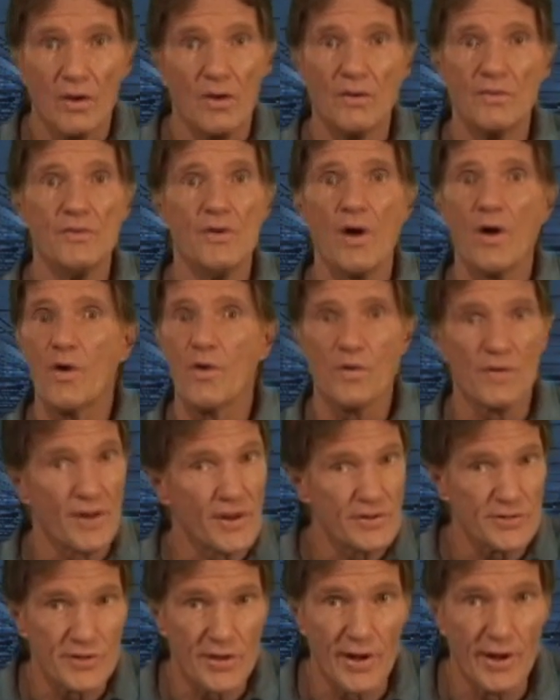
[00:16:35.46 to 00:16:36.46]
No,
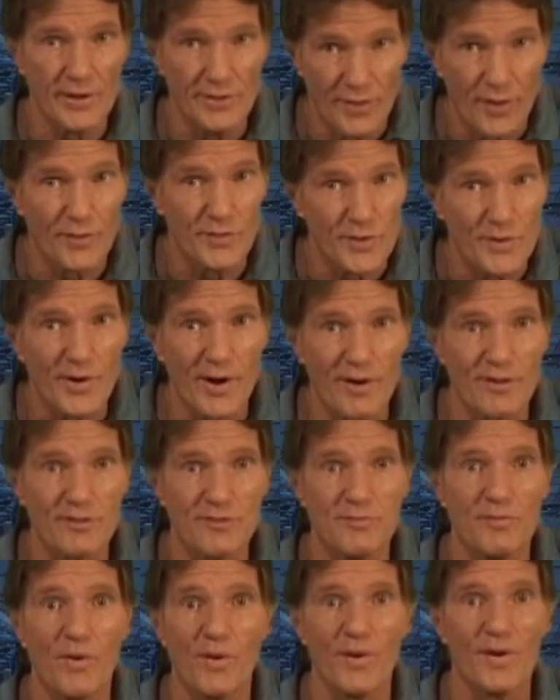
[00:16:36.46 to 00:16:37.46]
they say, you
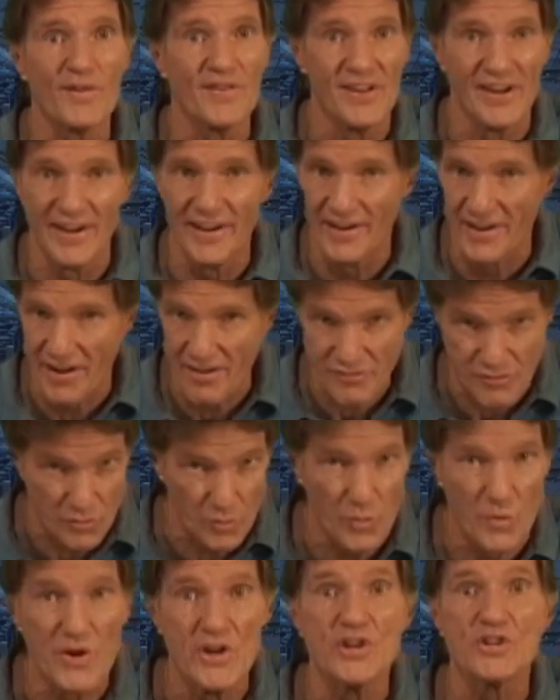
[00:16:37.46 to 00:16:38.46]
have more than enough
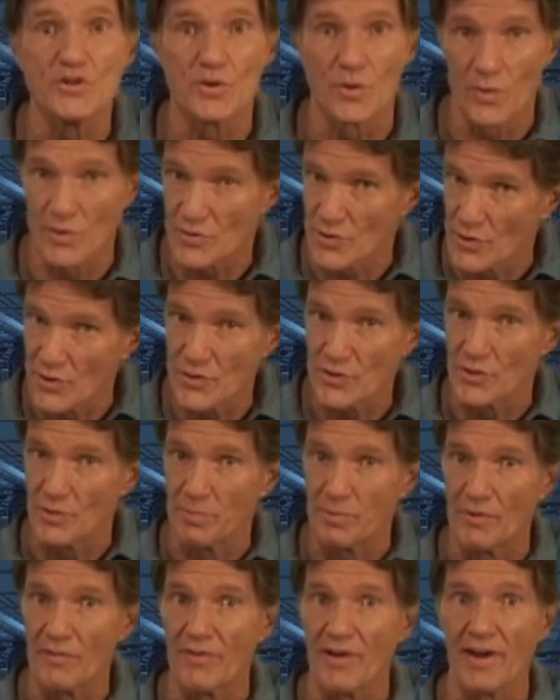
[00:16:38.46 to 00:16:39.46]
resources to
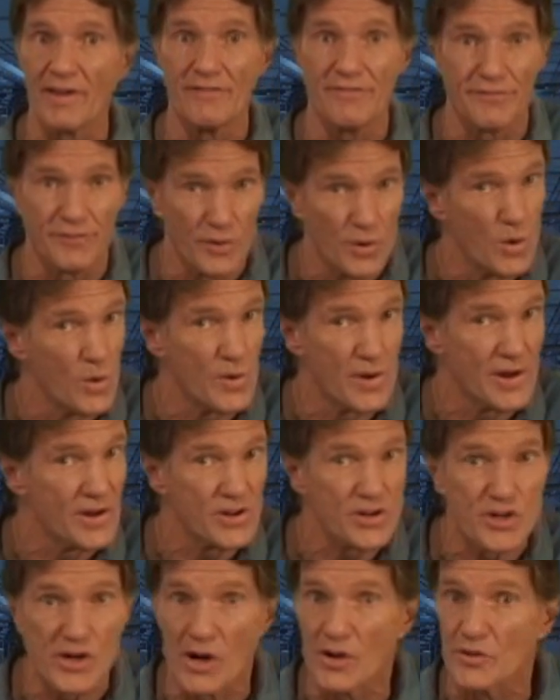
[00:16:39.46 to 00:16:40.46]
provide food and
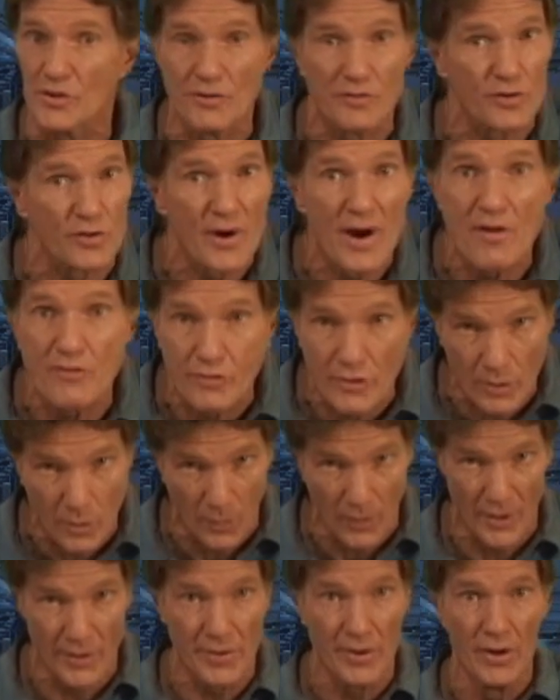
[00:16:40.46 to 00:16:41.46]
shelter for
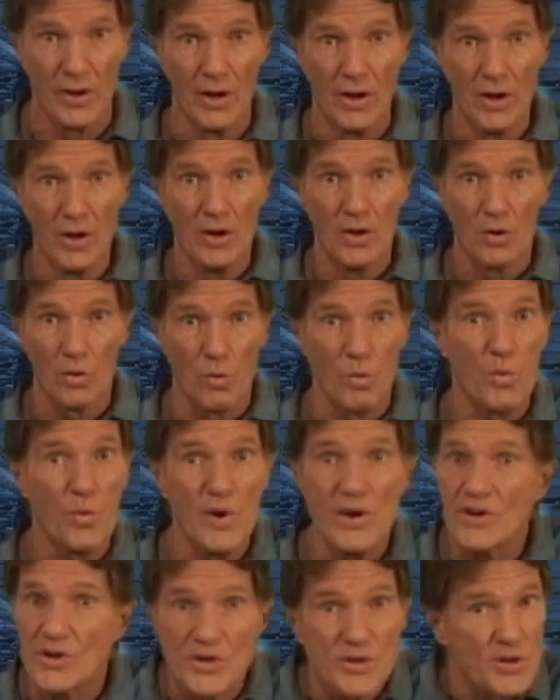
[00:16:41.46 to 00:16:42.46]
everyone.
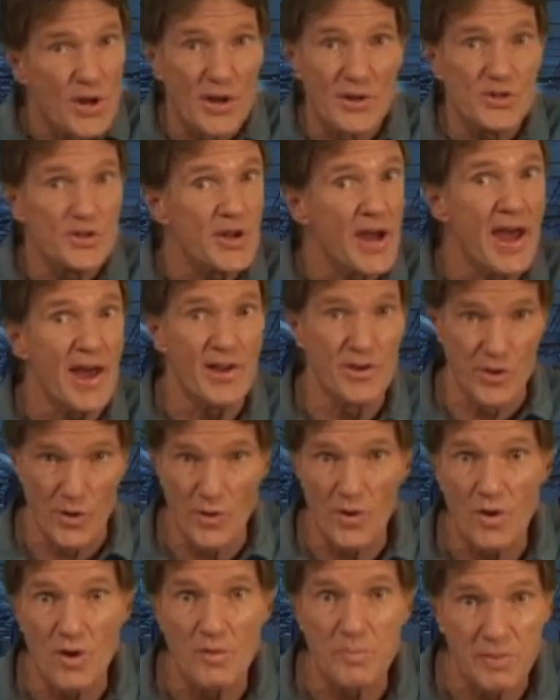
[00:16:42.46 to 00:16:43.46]
We just scanned your
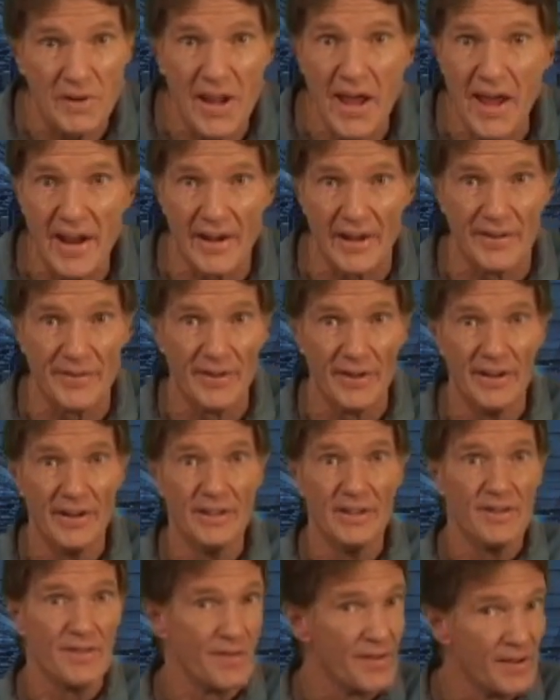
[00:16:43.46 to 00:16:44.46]
whole planet,
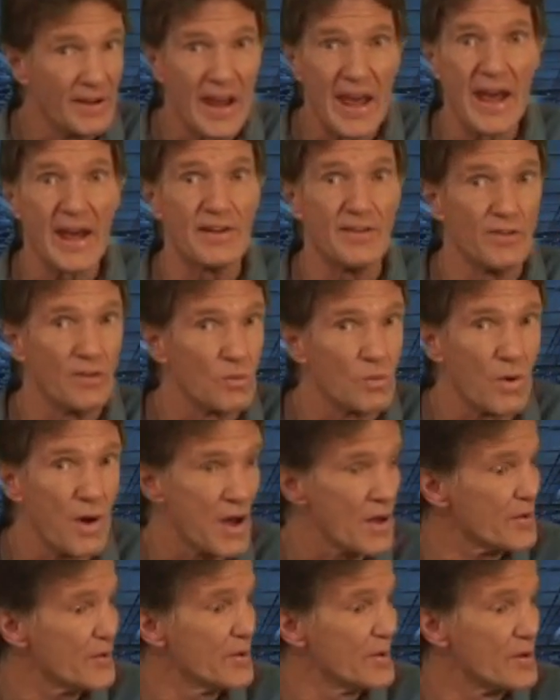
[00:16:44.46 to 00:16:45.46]
the land and the
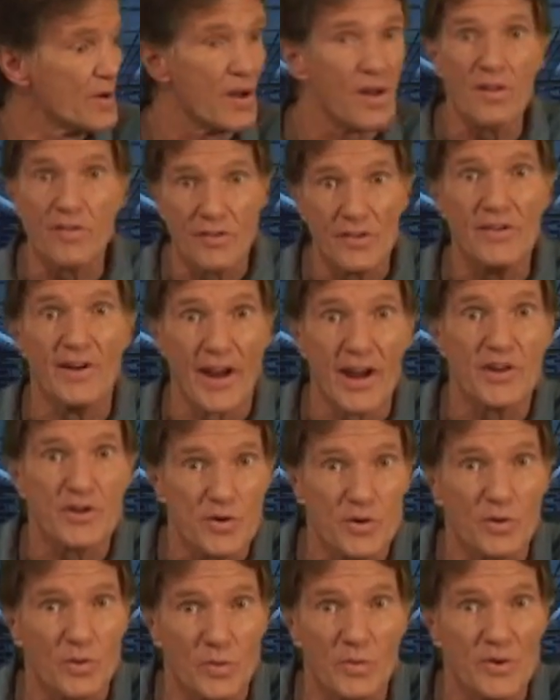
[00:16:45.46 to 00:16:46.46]
water and all the
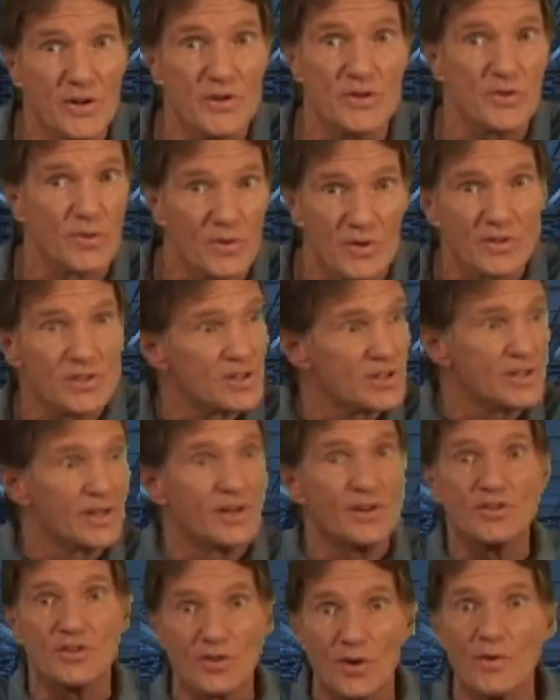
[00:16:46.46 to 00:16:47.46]
natural resources.
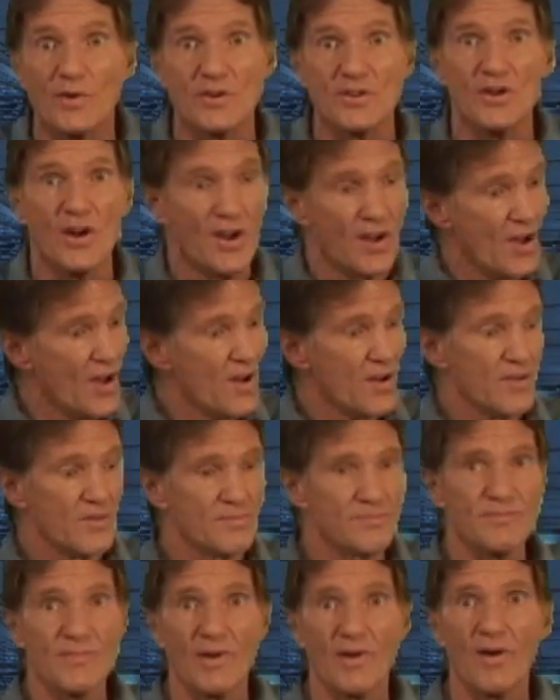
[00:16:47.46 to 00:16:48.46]
They showed us
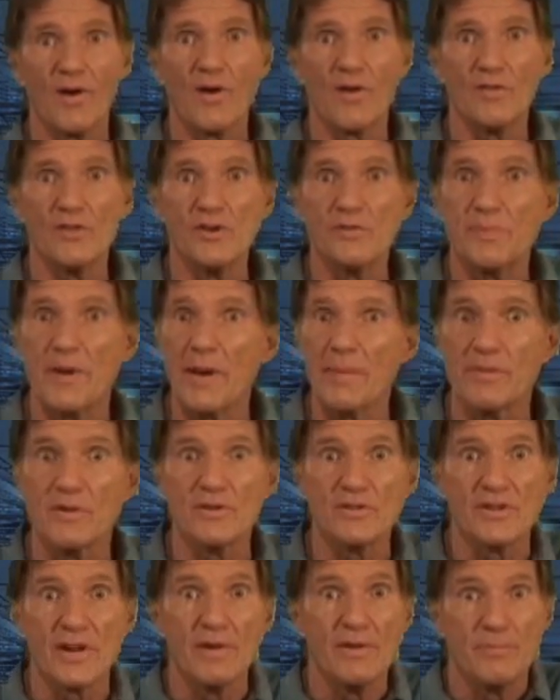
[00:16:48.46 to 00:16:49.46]
all these
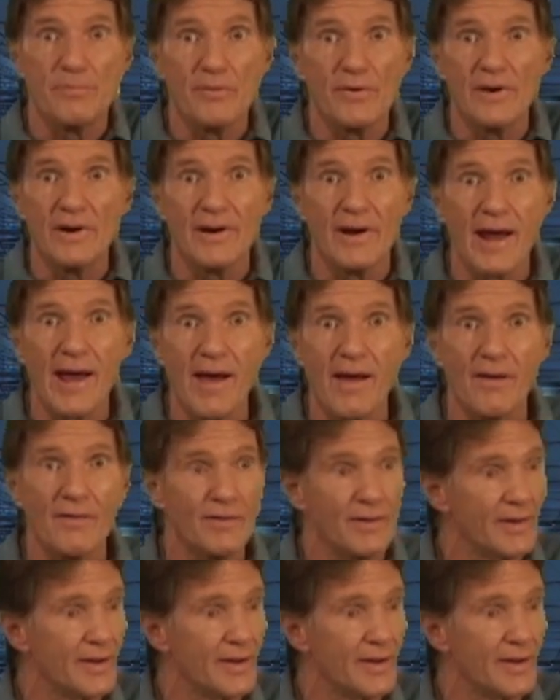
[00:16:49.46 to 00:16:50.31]
papers they printed out.